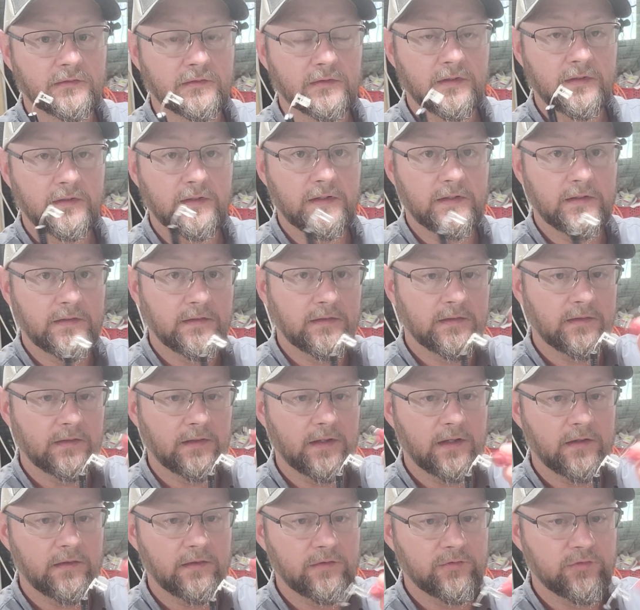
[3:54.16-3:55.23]
and then
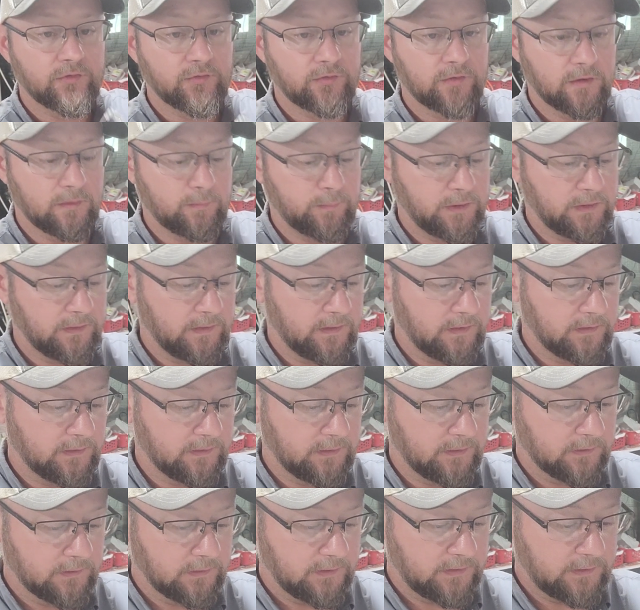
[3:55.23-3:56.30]
now this is going to be the end of
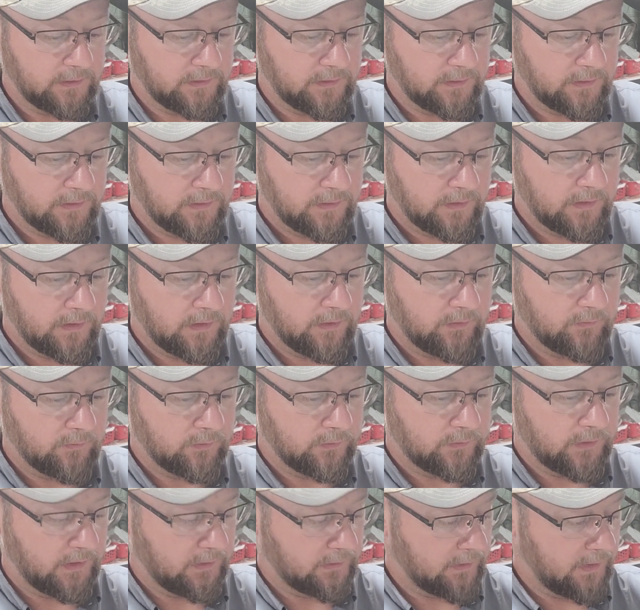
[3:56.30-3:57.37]
your lead, and we'll
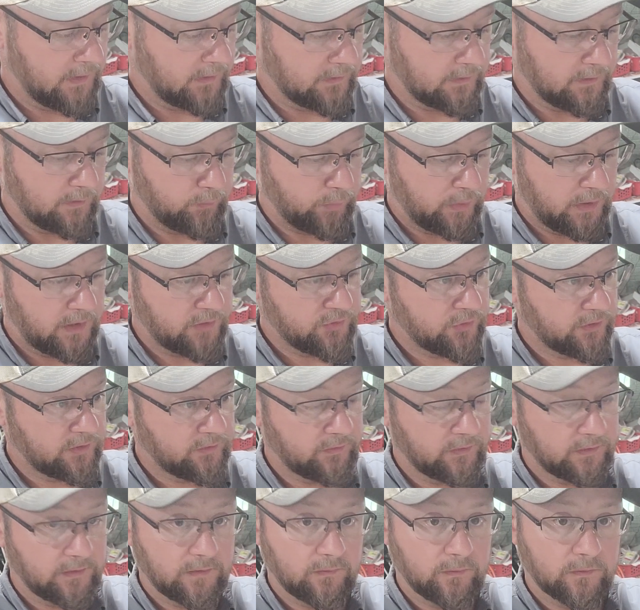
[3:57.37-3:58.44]
take that to the positive,
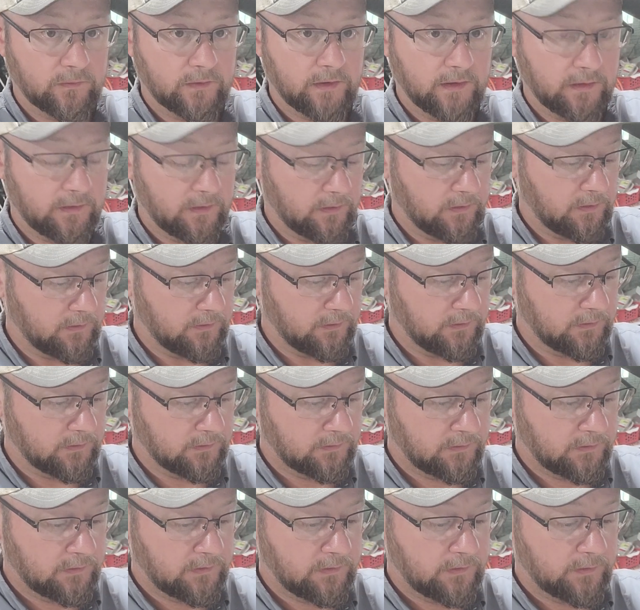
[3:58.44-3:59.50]
and then we'll take our other
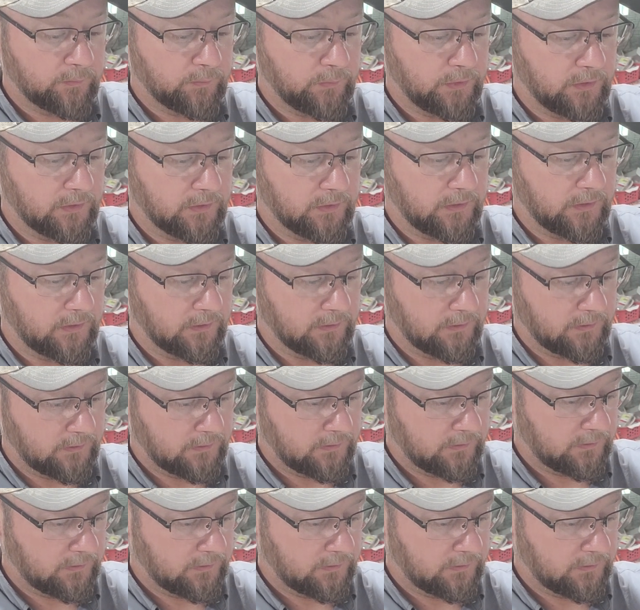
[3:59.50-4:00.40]
meter here,